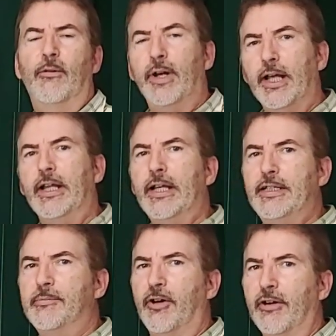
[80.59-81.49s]
What I liked
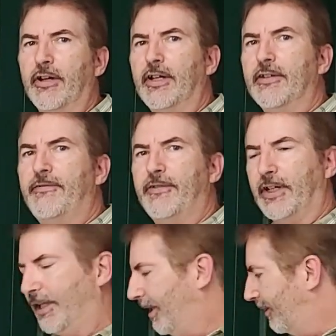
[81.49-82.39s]
about it is
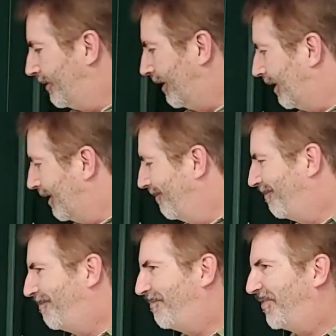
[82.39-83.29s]
if
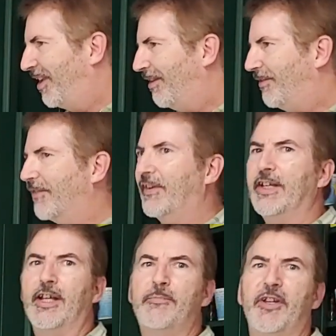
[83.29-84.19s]
you ever get
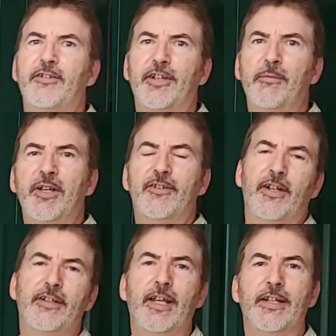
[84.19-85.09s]
an upset stomach,
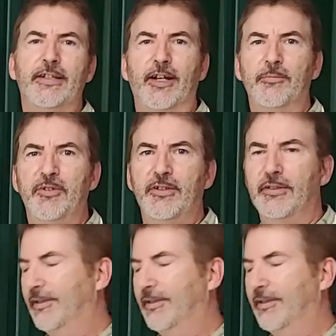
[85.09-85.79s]
instead of taking Tums,